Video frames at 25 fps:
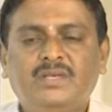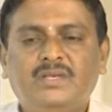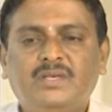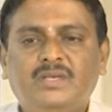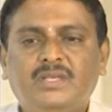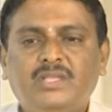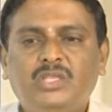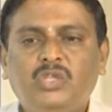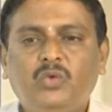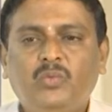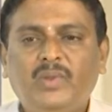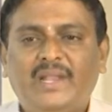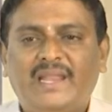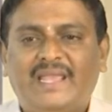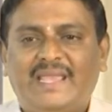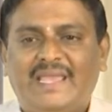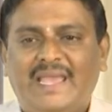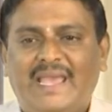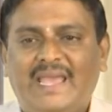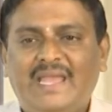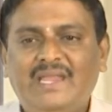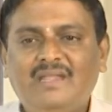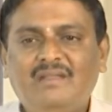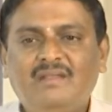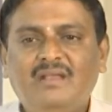You will
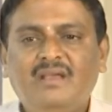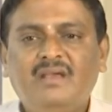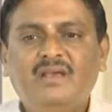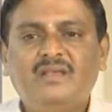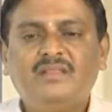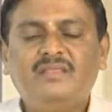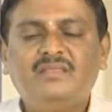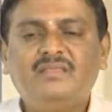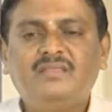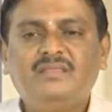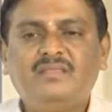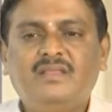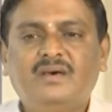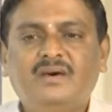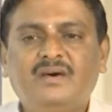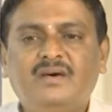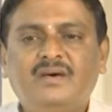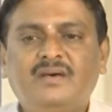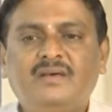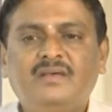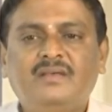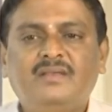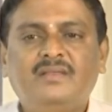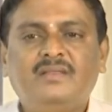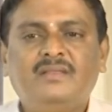get
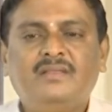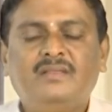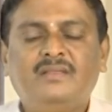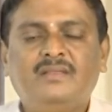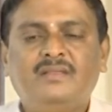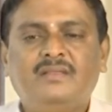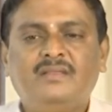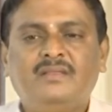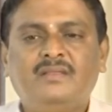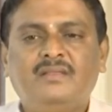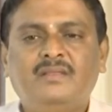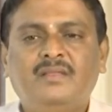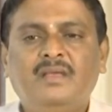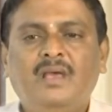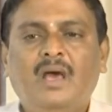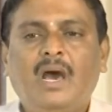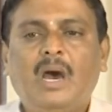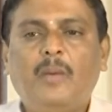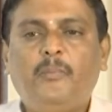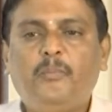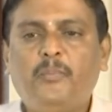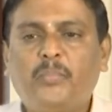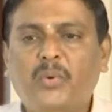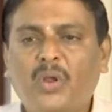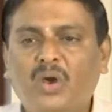the
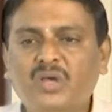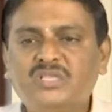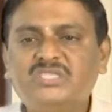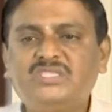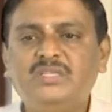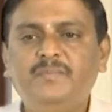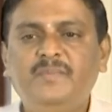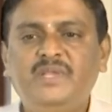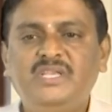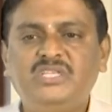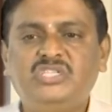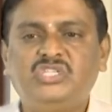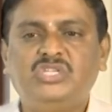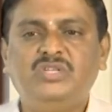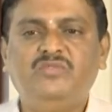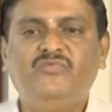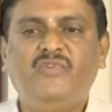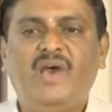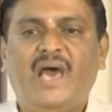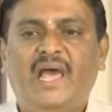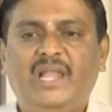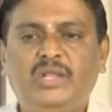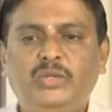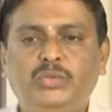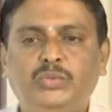approximation
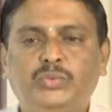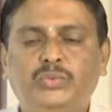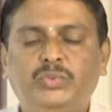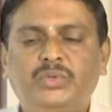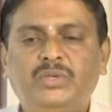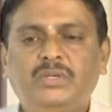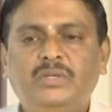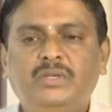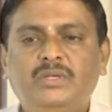value.